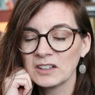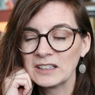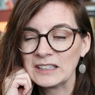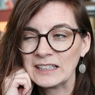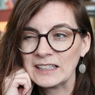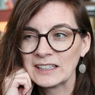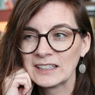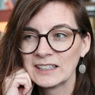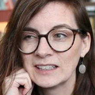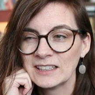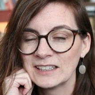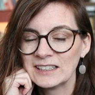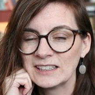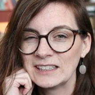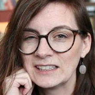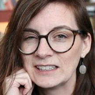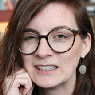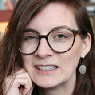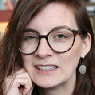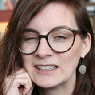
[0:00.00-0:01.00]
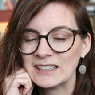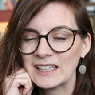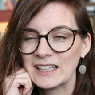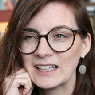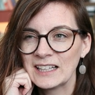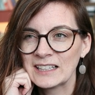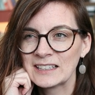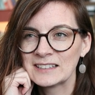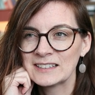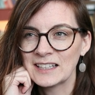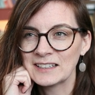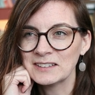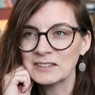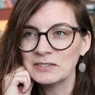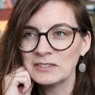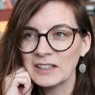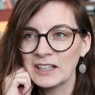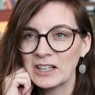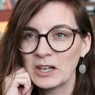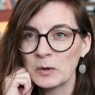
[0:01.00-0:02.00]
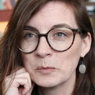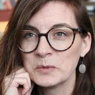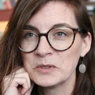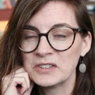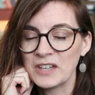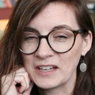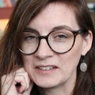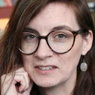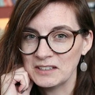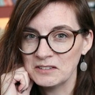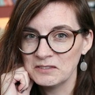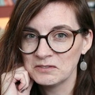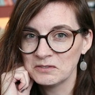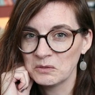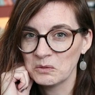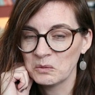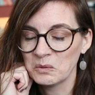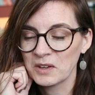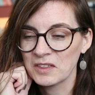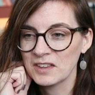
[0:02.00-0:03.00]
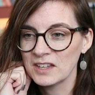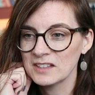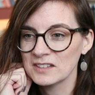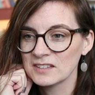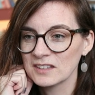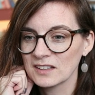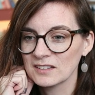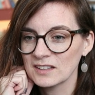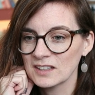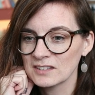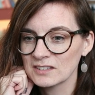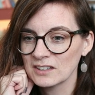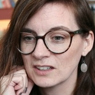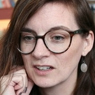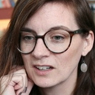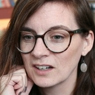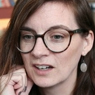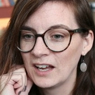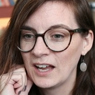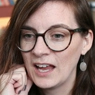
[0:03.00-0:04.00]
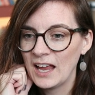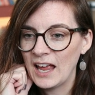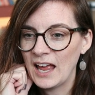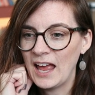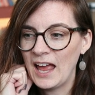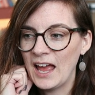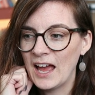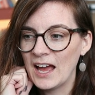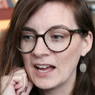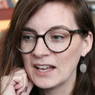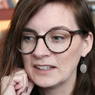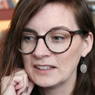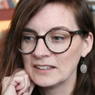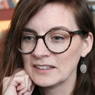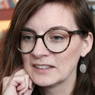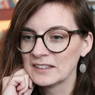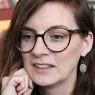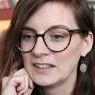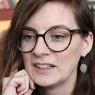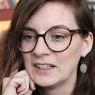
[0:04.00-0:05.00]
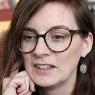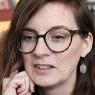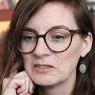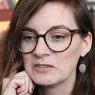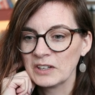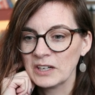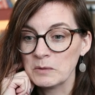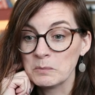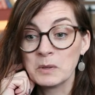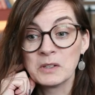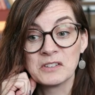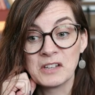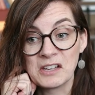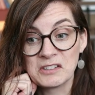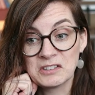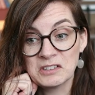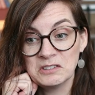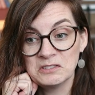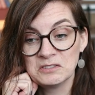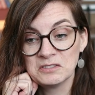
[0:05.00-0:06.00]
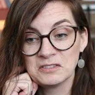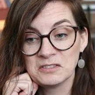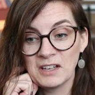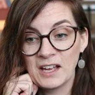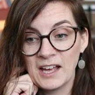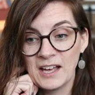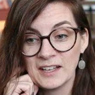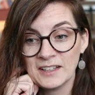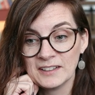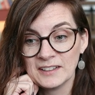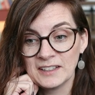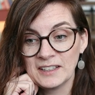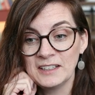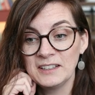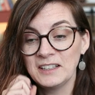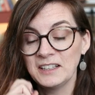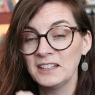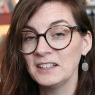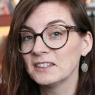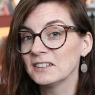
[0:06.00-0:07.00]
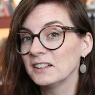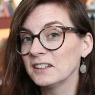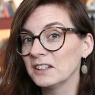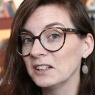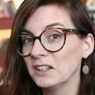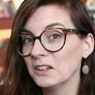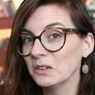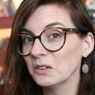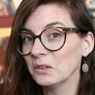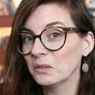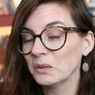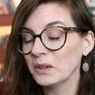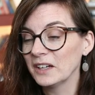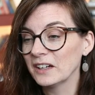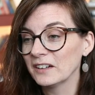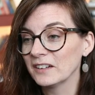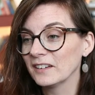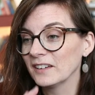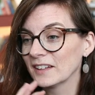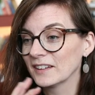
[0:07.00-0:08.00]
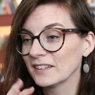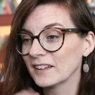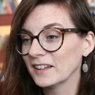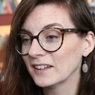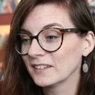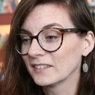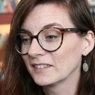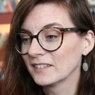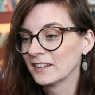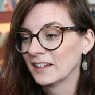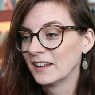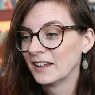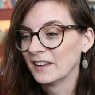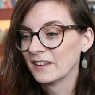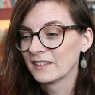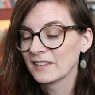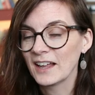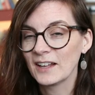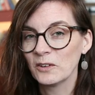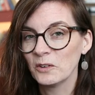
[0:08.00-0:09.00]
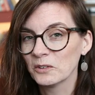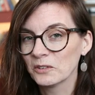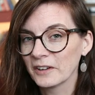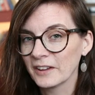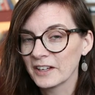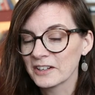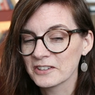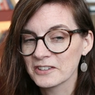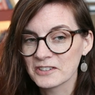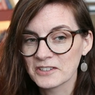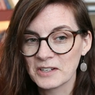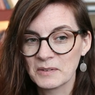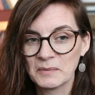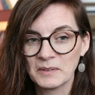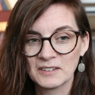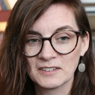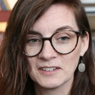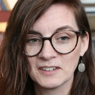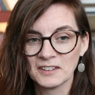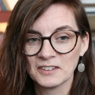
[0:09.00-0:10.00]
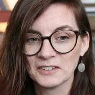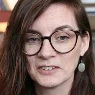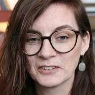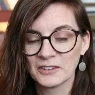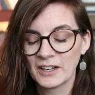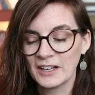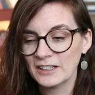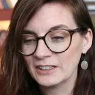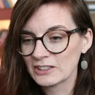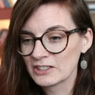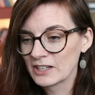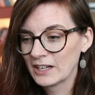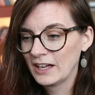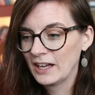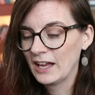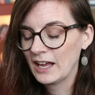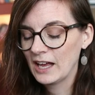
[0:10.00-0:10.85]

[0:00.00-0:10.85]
like excessively obsessive with his sister and very possessive, and he's a little weird. Like, that whole relationship is a little strange.